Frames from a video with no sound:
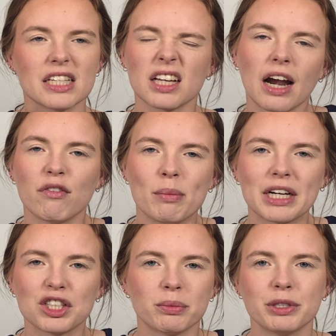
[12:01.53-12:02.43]
It's kind of a
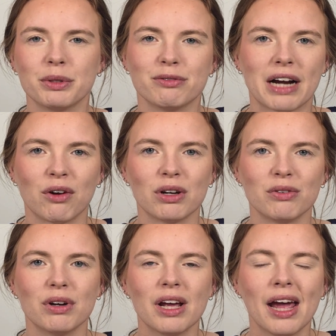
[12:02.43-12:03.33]
mixture between
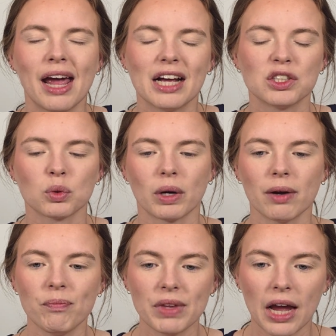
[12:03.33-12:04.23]
round and
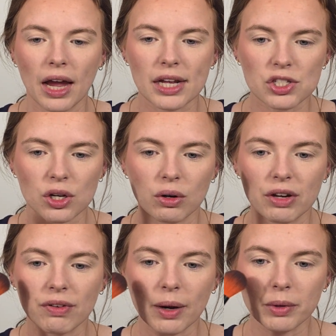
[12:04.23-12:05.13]
square. And so
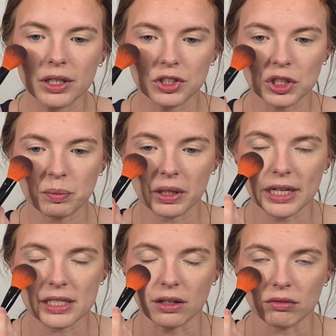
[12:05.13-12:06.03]
if I were to just
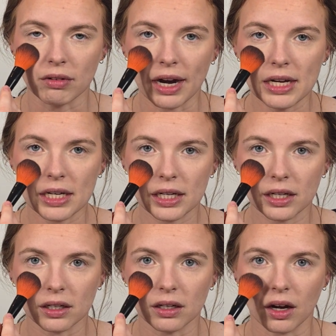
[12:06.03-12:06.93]
place it right
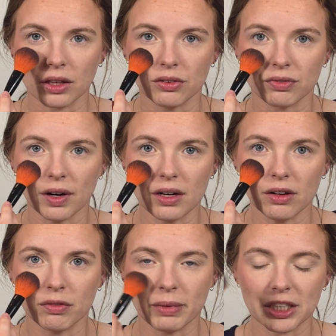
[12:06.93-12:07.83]
here on the front
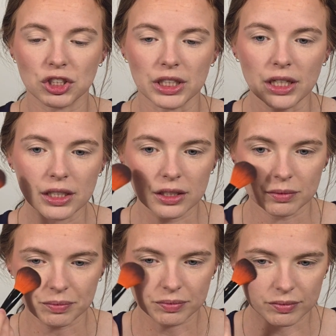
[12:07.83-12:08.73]
of my cheeks,
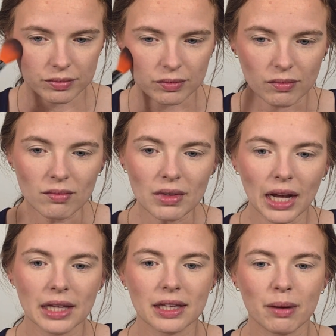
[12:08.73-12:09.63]

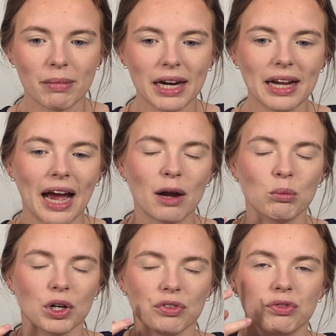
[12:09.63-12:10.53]
that might add
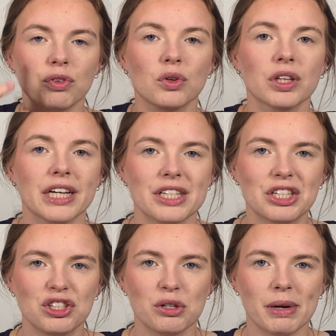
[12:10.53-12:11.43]
more
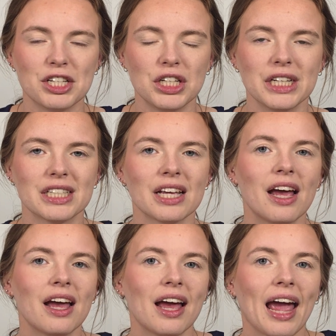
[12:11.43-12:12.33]
fullness to my cheeks.
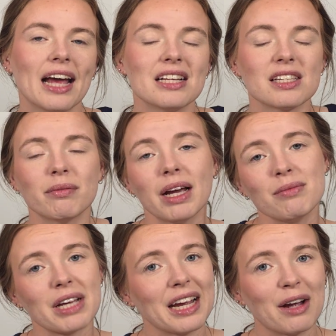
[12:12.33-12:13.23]
And sometimes
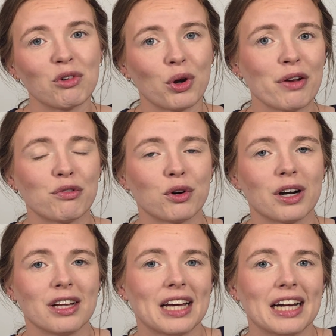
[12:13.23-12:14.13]
I am going
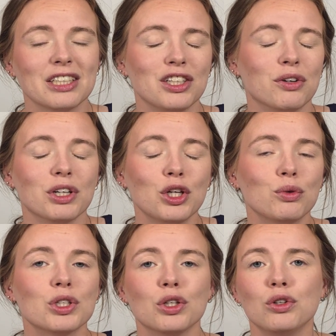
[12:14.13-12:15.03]
for that, you know,
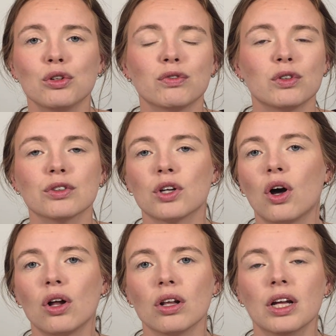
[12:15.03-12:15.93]
cute, youthful,
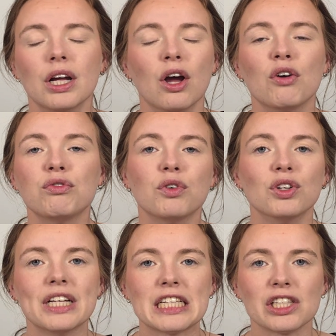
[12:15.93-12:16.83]
doll
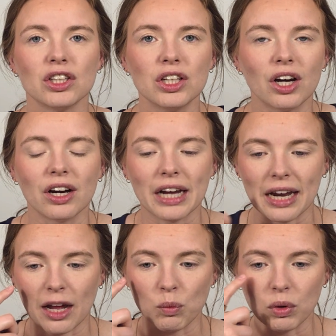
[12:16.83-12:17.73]
fullness look,
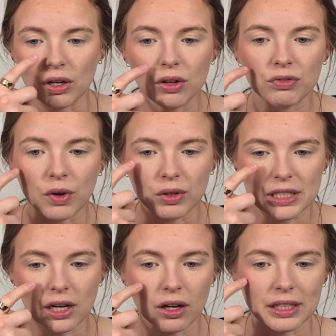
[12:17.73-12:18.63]
and I will focus
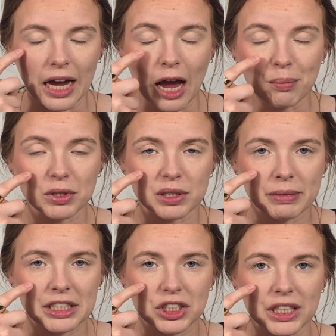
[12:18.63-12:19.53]
it on the apples of
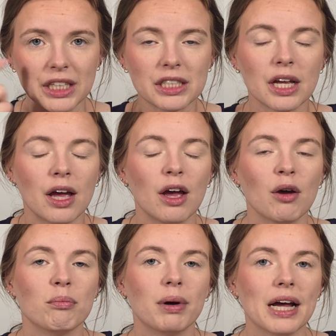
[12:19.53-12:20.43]
my cheeks.
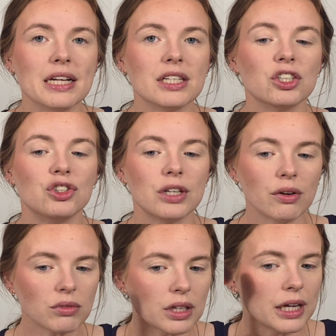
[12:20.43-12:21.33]
But
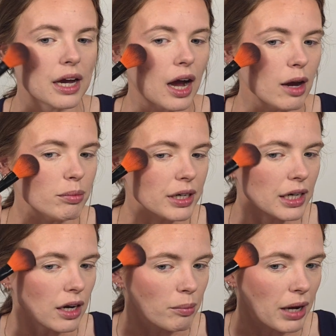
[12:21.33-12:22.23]
generally, I bring
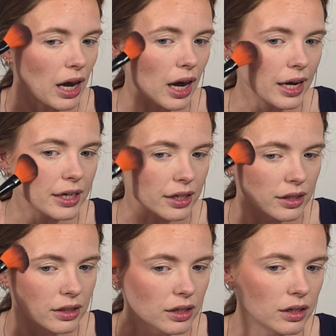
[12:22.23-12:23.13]
it up
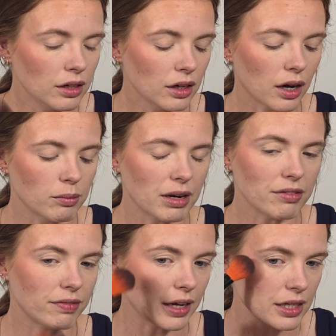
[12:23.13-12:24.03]
higher on my
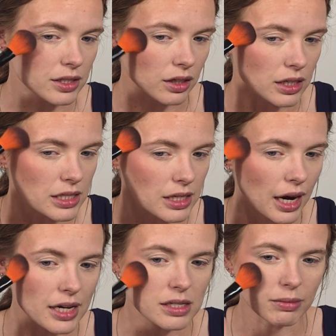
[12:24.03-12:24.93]
face, on the
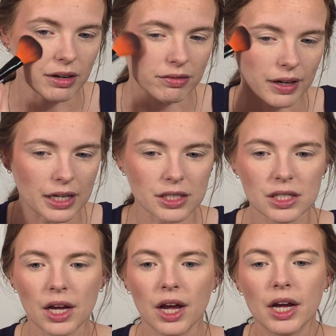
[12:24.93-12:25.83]
sides of my
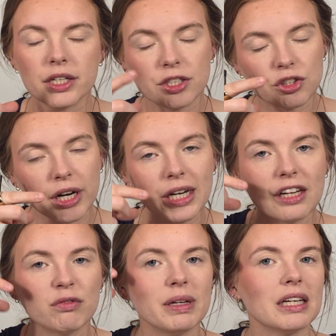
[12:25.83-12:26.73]
face, to try and
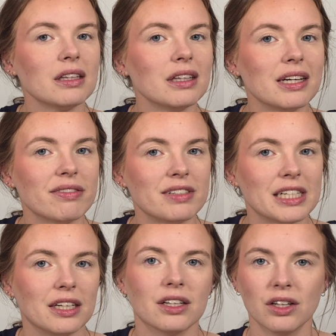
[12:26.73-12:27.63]
give me a
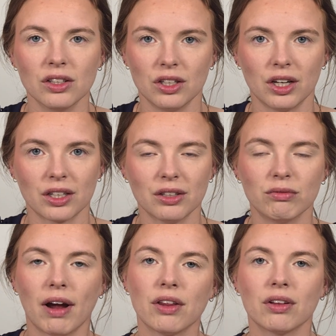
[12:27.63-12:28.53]
lifted look
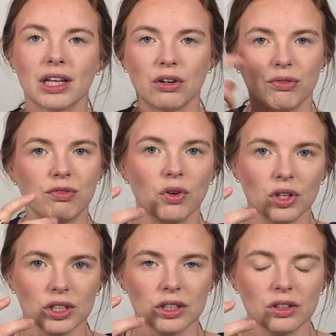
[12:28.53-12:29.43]
rather than a
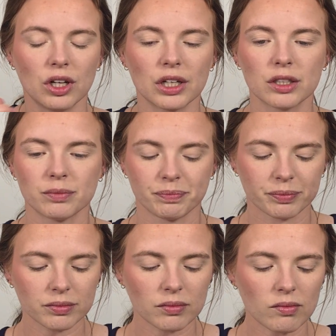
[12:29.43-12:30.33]
fuller look.
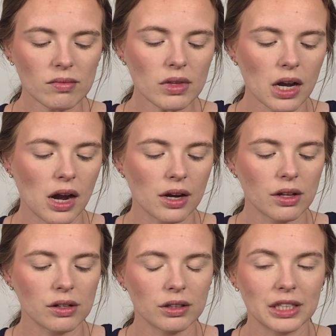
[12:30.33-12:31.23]

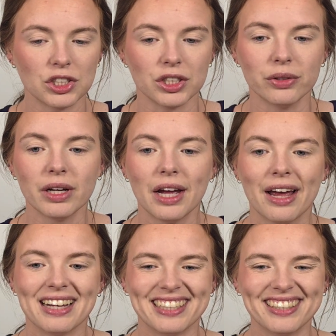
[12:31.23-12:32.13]
Another thing too,
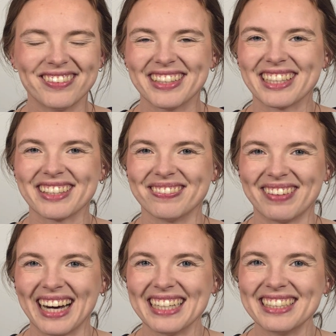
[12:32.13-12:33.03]
is you don't want to
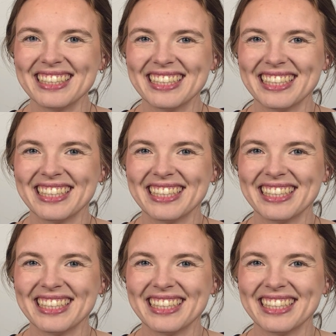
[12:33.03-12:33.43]
smile